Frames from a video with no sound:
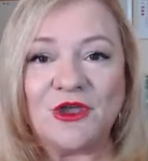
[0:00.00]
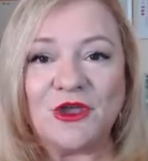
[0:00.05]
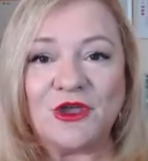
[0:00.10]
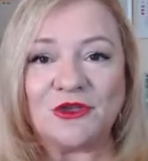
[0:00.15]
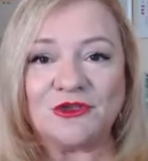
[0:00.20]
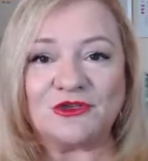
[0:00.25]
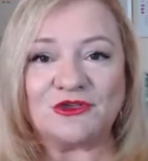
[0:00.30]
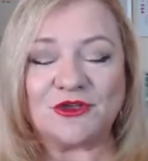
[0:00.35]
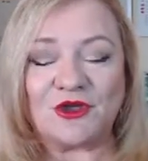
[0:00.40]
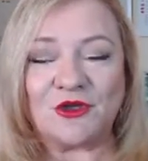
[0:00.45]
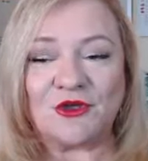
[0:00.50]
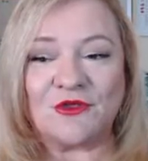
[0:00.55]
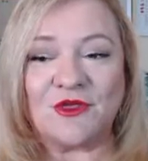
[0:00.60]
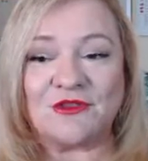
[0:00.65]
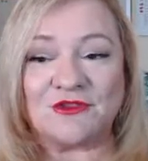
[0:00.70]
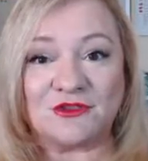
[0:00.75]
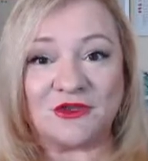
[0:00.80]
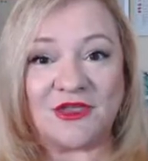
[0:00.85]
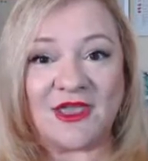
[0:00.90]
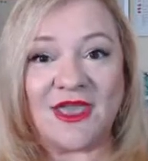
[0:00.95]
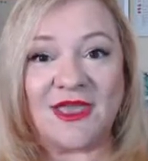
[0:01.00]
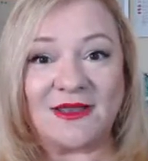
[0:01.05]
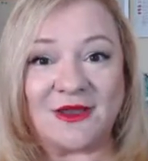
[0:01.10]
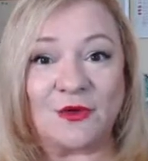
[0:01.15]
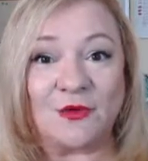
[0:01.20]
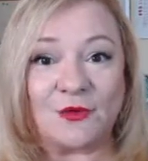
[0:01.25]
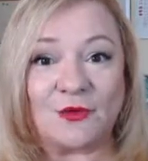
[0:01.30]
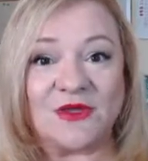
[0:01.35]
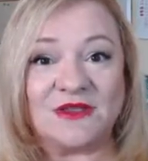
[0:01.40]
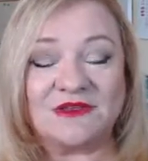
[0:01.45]
so that you can
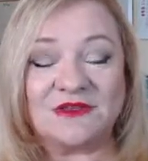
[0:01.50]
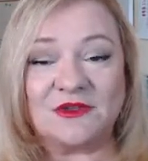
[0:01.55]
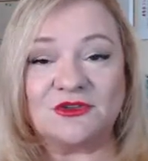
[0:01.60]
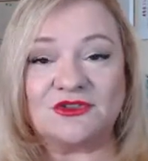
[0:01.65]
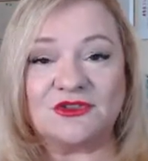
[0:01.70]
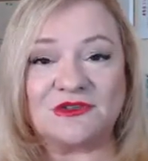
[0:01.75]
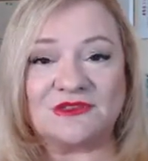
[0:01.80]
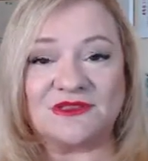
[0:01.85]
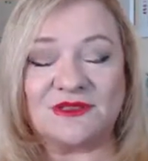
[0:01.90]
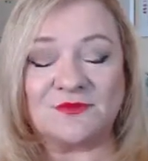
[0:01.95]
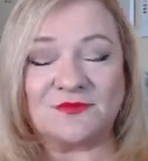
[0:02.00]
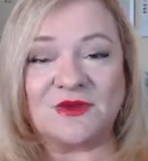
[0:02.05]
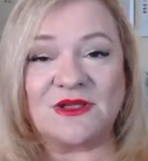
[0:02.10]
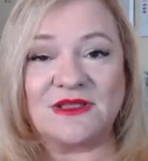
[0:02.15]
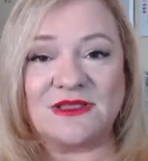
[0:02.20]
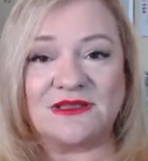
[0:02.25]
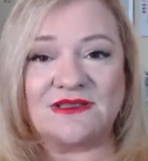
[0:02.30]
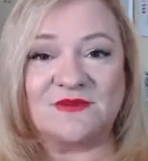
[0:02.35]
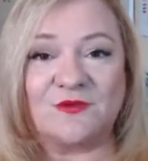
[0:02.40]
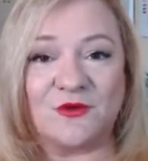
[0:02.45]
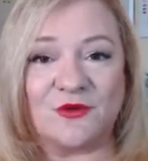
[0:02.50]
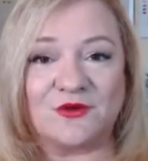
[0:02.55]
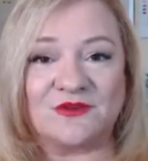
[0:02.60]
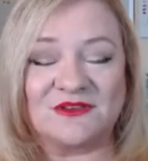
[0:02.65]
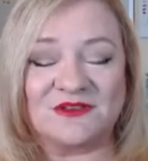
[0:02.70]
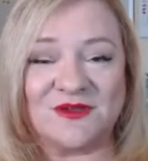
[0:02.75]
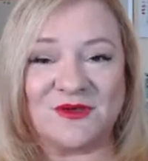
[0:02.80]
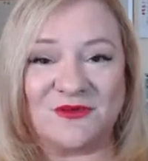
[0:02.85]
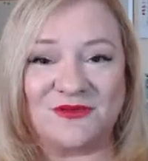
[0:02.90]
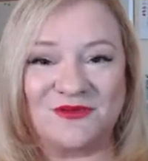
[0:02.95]
research this and read this for
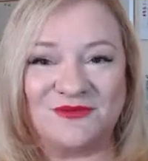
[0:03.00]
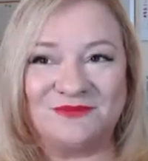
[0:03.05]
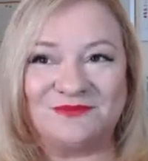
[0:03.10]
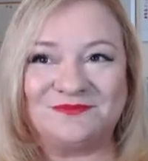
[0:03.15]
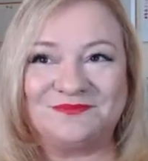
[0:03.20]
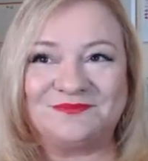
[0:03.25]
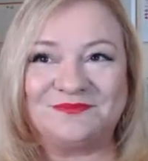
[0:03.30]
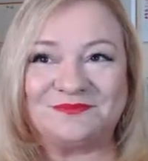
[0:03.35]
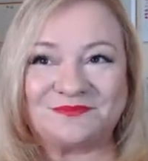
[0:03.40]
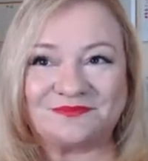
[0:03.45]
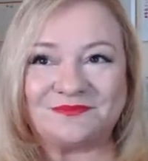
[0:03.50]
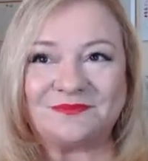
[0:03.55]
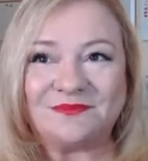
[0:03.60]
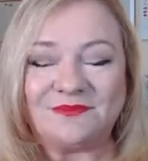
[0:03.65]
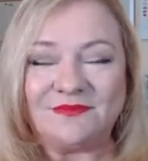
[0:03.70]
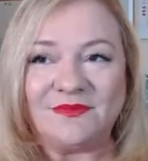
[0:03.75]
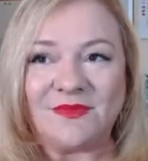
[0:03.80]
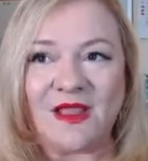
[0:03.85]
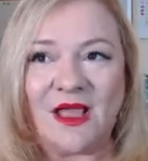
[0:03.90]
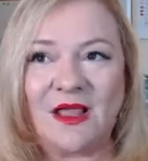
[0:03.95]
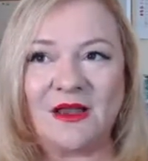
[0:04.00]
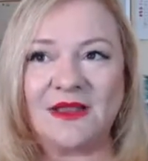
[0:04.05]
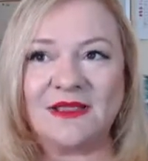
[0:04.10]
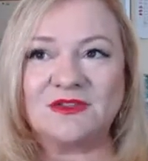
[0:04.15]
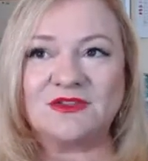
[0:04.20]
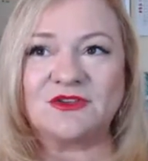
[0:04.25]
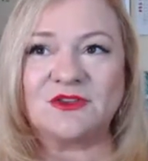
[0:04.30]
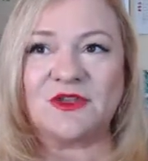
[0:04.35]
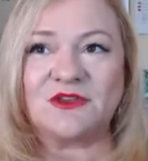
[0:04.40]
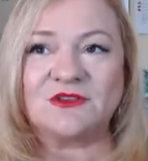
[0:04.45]
yourself. I'll
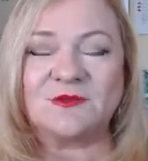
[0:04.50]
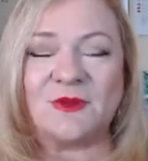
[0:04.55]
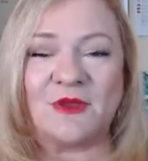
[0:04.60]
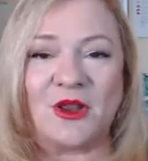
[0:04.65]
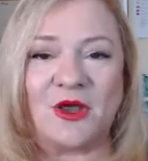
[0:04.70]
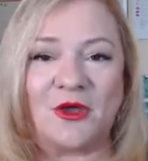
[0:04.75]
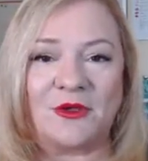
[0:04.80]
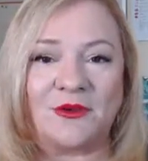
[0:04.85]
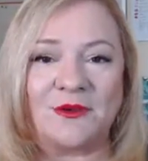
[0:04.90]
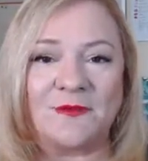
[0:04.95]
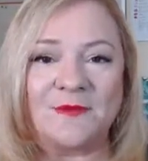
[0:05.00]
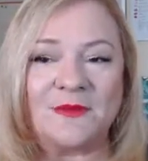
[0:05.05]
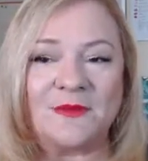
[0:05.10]
link to those below.